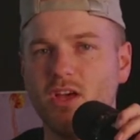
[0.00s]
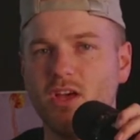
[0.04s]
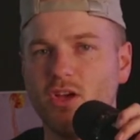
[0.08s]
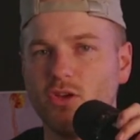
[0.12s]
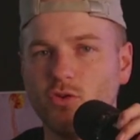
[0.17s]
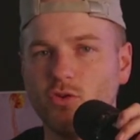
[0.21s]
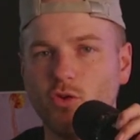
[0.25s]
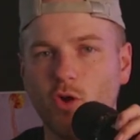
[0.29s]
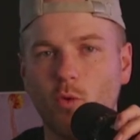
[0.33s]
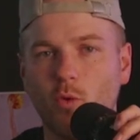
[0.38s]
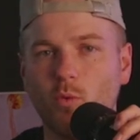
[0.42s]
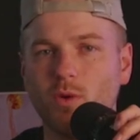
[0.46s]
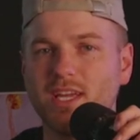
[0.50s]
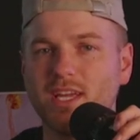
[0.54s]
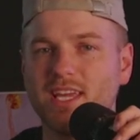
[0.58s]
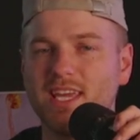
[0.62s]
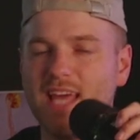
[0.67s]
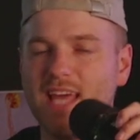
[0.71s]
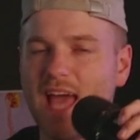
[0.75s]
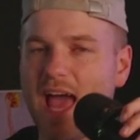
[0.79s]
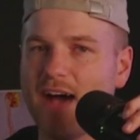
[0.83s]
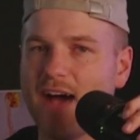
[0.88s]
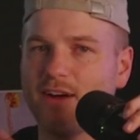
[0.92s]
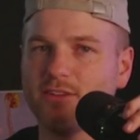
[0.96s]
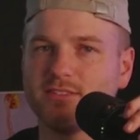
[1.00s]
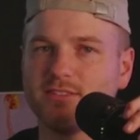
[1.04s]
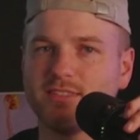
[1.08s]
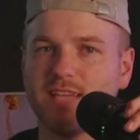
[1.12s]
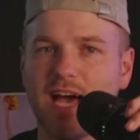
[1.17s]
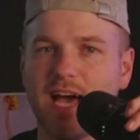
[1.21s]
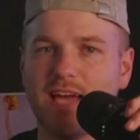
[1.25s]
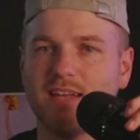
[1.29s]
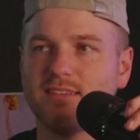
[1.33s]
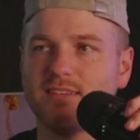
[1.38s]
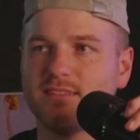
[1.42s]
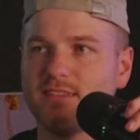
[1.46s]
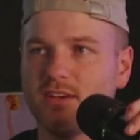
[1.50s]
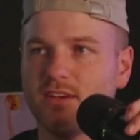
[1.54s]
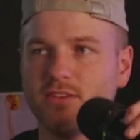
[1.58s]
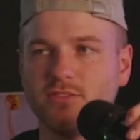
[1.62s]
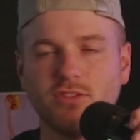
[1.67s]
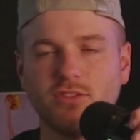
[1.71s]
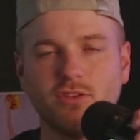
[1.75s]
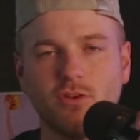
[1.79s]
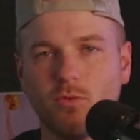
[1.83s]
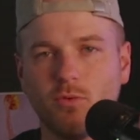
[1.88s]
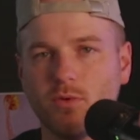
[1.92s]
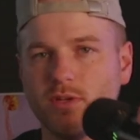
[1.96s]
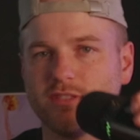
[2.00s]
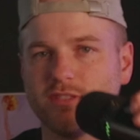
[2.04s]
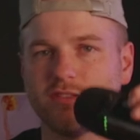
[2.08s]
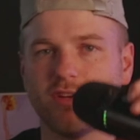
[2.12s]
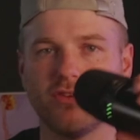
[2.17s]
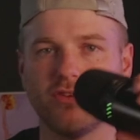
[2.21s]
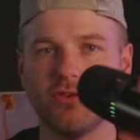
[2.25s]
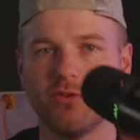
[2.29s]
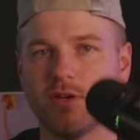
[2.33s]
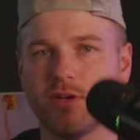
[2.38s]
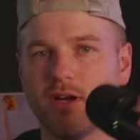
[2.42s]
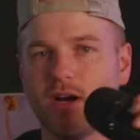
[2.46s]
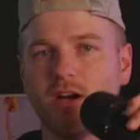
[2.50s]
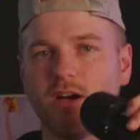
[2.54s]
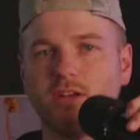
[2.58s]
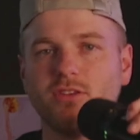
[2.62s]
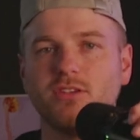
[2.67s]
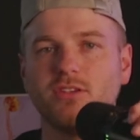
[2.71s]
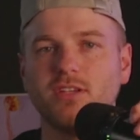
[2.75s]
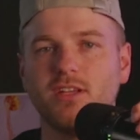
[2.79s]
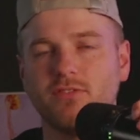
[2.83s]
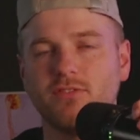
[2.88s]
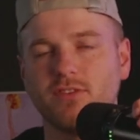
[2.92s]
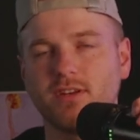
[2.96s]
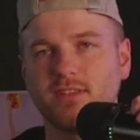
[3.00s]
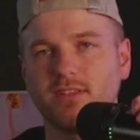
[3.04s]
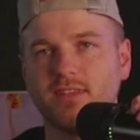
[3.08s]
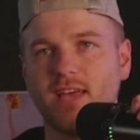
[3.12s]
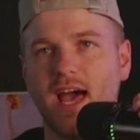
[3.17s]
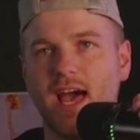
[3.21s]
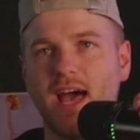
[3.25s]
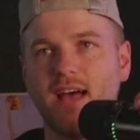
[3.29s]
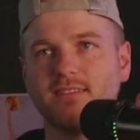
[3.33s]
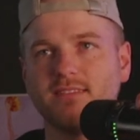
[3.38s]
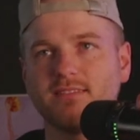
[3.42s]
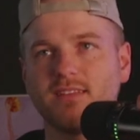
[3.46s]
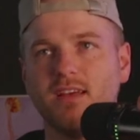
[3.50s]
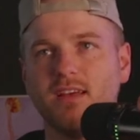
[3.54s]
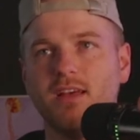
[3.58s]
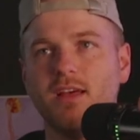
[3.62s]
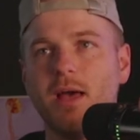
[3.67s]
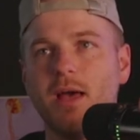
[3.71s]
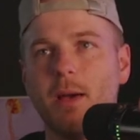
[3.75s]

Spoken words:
You don't want to get outside of sales. You don't want to start doing 100 different tasks,